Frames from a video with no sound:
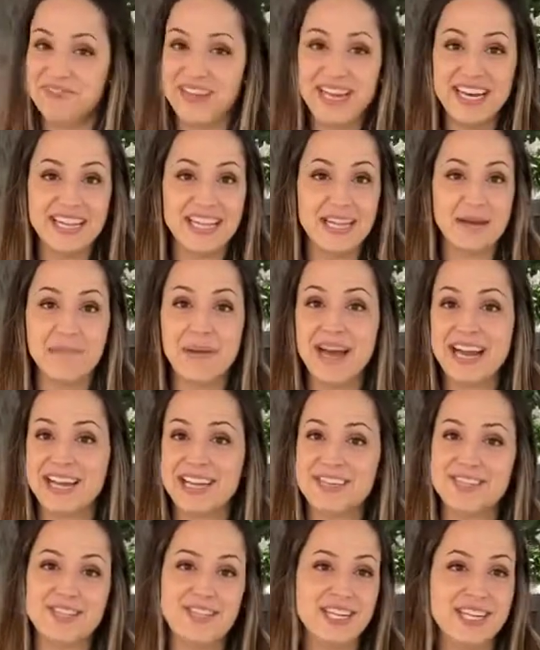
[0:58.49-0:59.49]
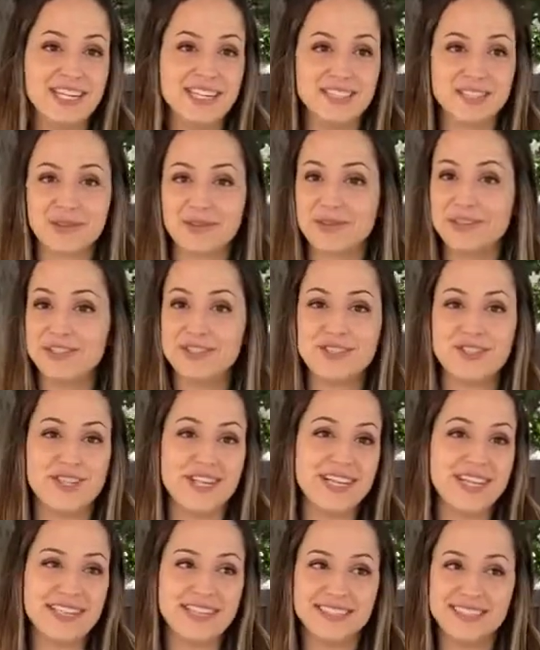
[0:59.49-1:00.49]
anything, mac and cheese, grilled
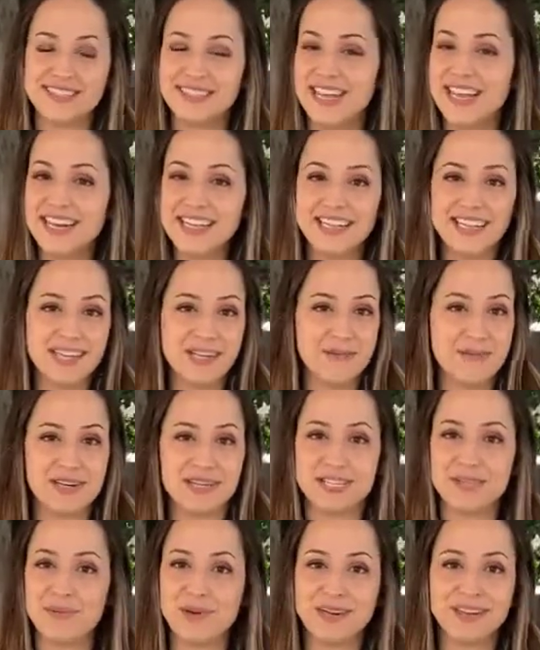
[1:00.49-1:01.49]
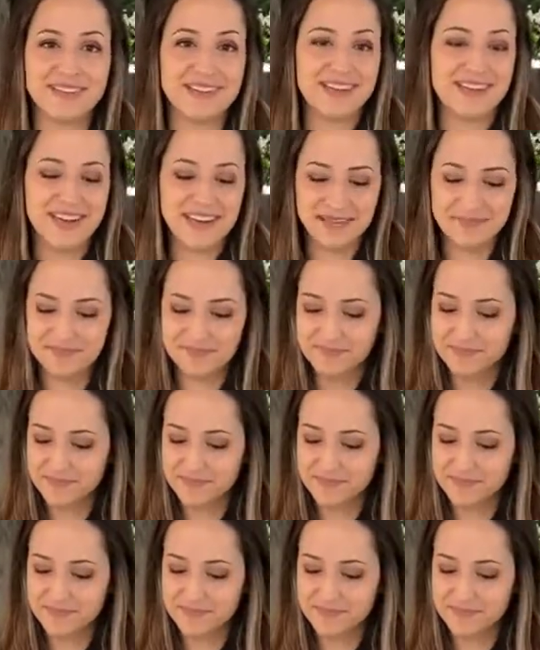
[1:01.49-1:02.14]
cheese, anything you want to sprinkle it on.